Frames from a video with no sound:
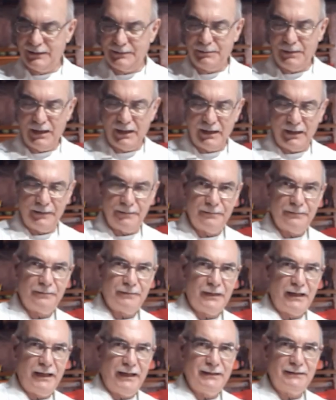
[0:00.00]
by
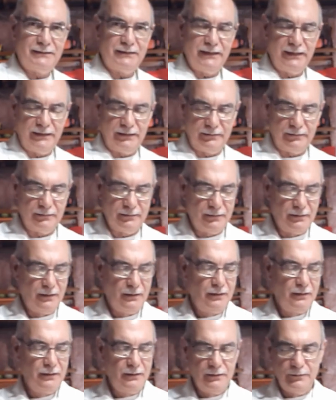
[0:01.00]
18,
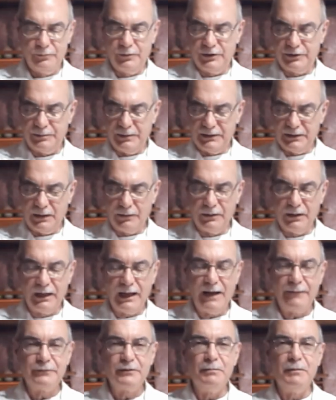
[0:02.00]
which means I'm going to
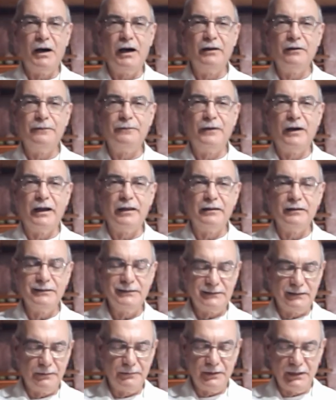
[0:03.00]
have to modify
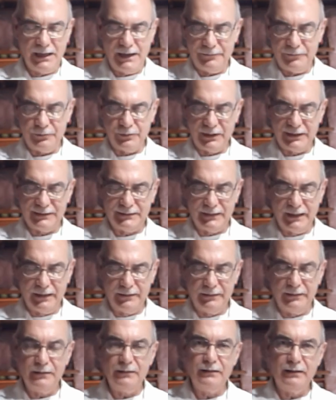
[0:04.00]
this. I'm going to have to
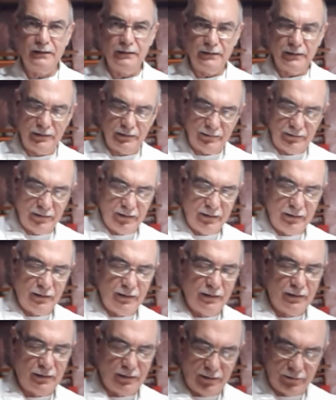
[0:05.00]
extend it and then
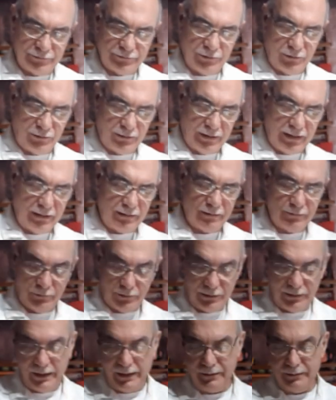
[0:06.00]
also
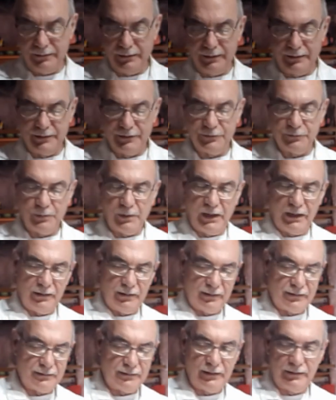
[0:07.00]
lengthen it this way and
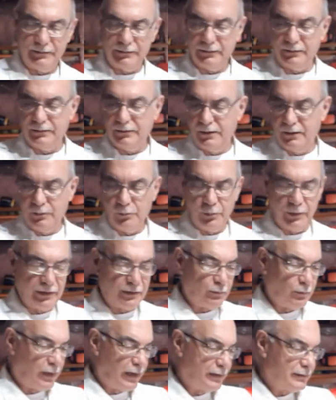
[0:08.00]
extend it
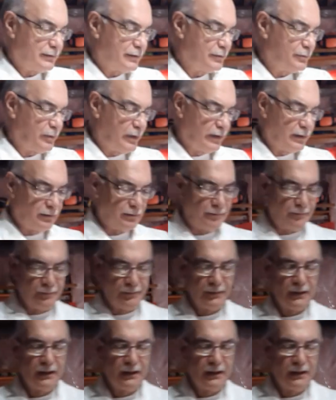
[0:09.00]
widthwise as well.